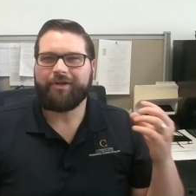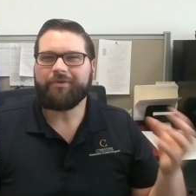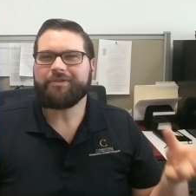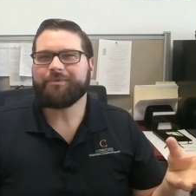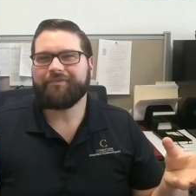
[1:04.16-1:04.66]

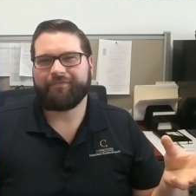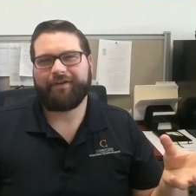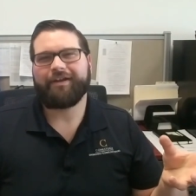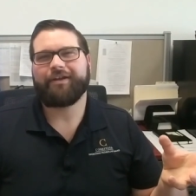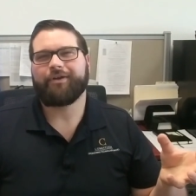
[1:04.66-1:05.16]
don't do a
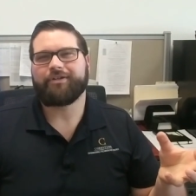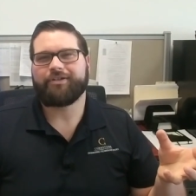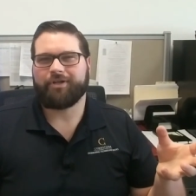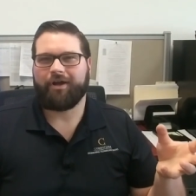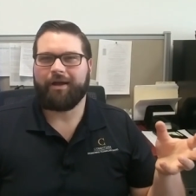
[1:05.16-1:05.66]
very
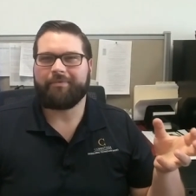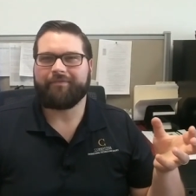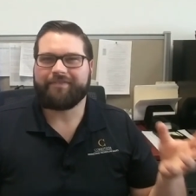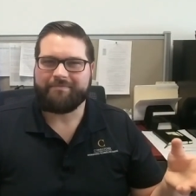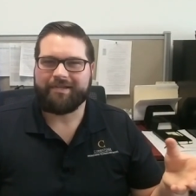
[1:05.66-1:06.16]
good job
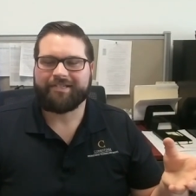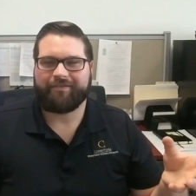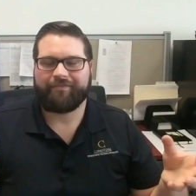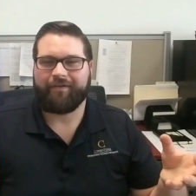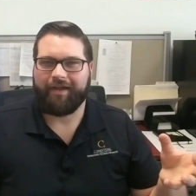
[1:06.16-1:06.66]
of
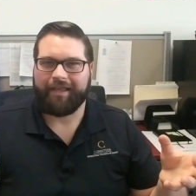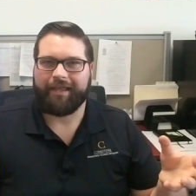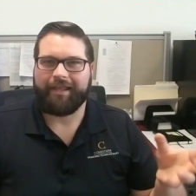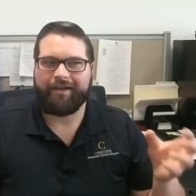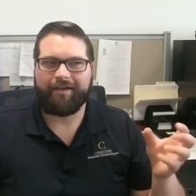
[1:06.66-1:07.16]

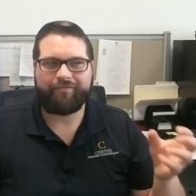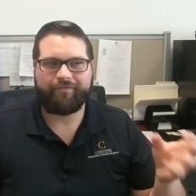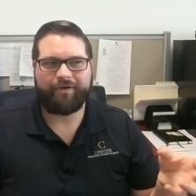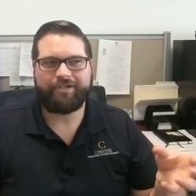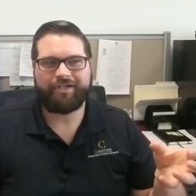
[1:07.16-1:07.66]
demystifying it. And
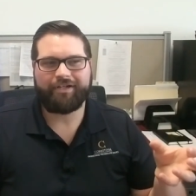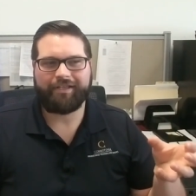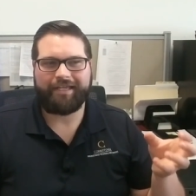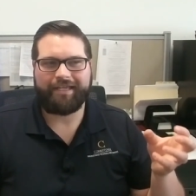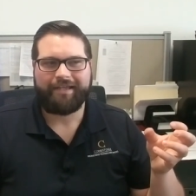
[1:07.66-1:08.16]

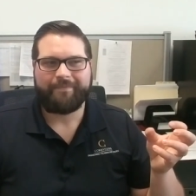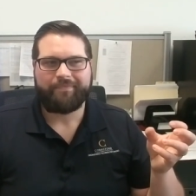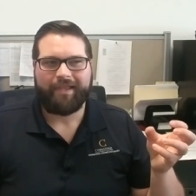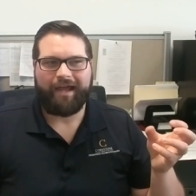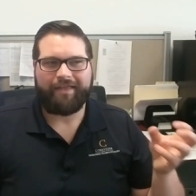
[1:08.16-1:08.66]
unfortunately,
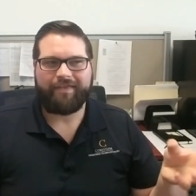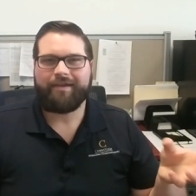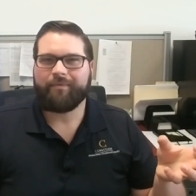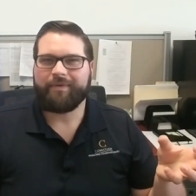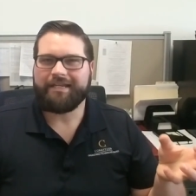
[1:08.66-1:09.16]
I
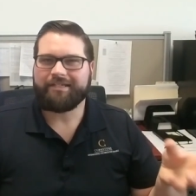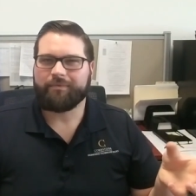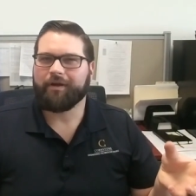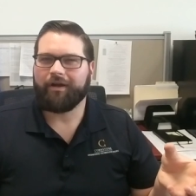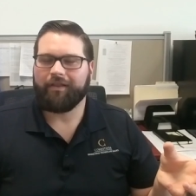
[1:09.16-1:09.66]
think we need to
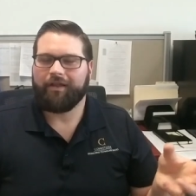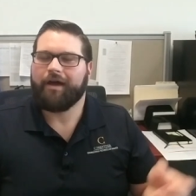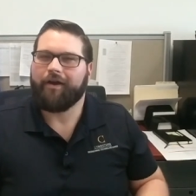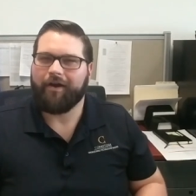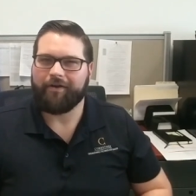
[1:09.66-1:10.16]
work a
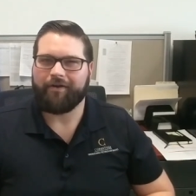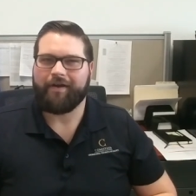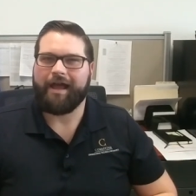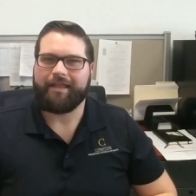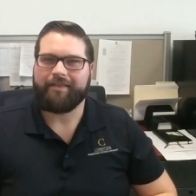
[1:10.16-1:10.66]
lot harder
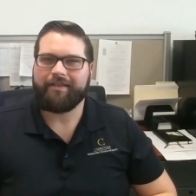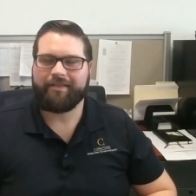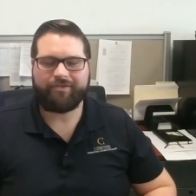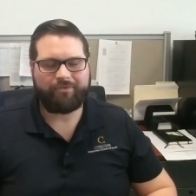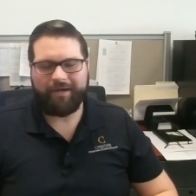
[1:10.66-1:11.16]
at it.
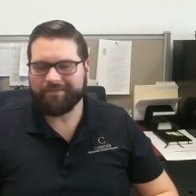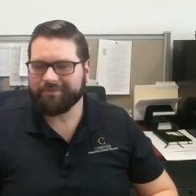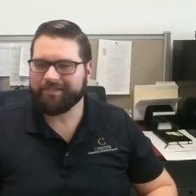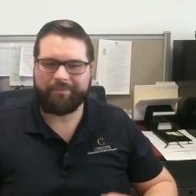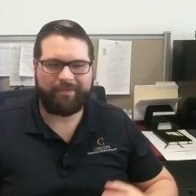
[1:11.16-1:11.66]
This reminds
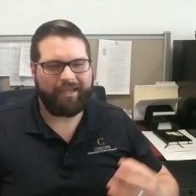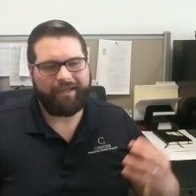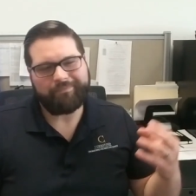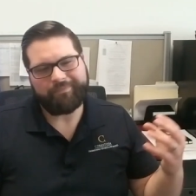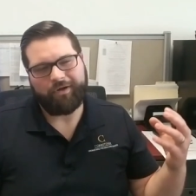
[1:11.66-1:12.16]
me of something
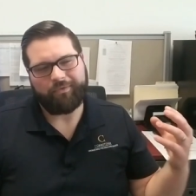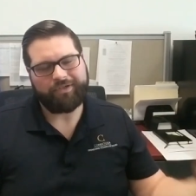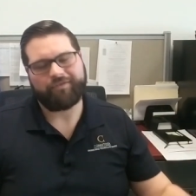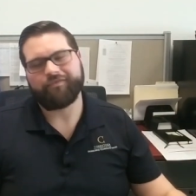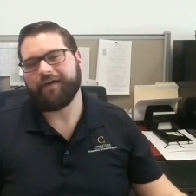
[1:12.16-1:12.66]
that, you know,
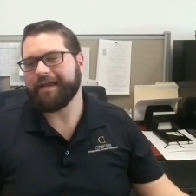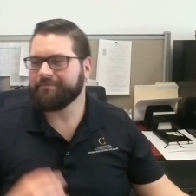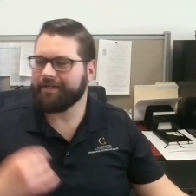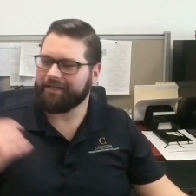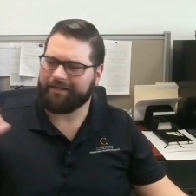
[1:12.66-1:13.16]
Richard
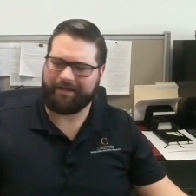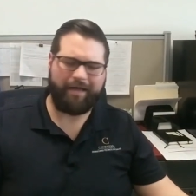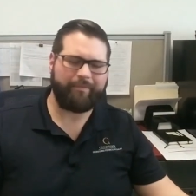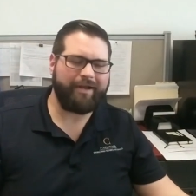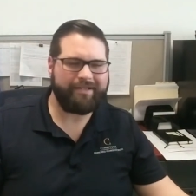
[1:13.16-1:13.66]
Feynman and
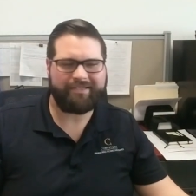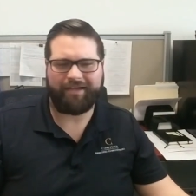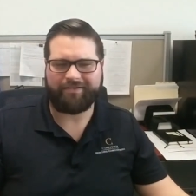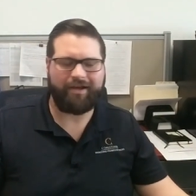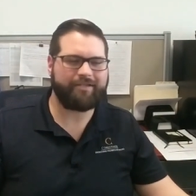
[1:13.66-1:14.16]
Albert
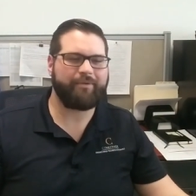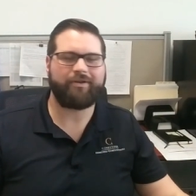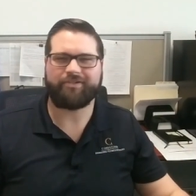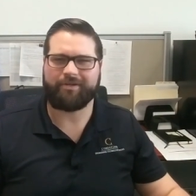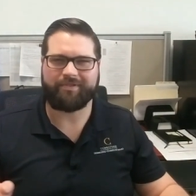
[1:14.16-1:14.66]
Einstein talked
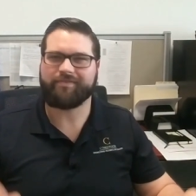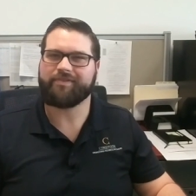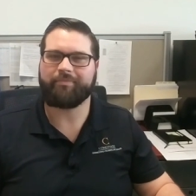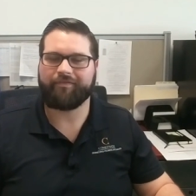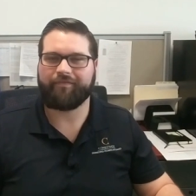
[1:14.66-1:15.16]
about in terms of
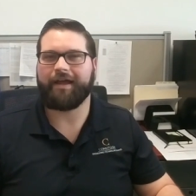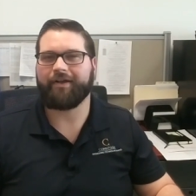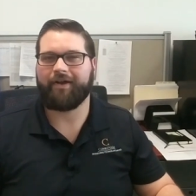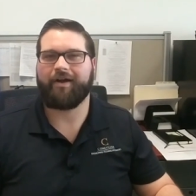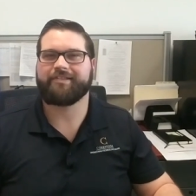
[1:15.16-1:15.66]

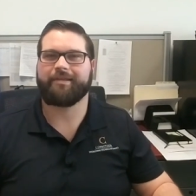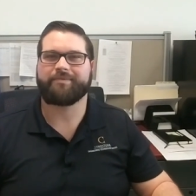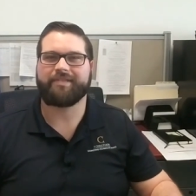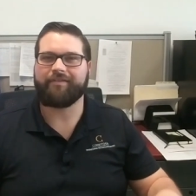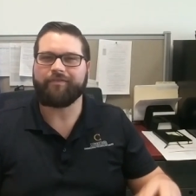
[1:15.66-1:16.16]
simplifying
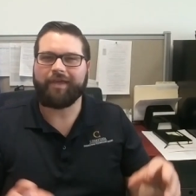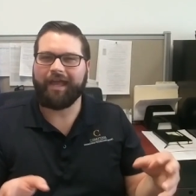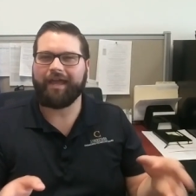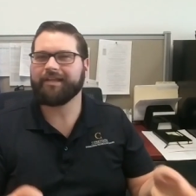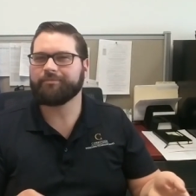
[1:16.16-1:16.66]
concepts, that if you
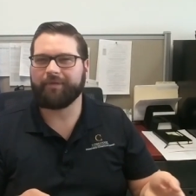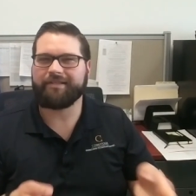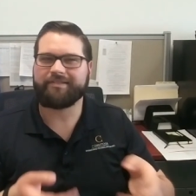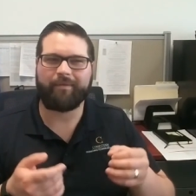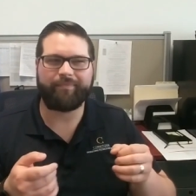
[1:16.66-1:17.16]
can't
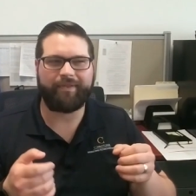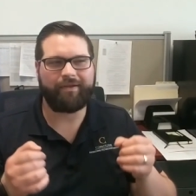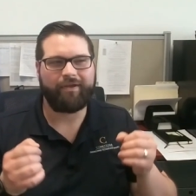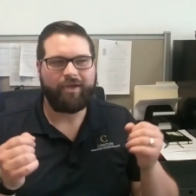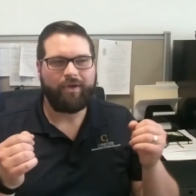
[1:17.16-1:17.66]
explain something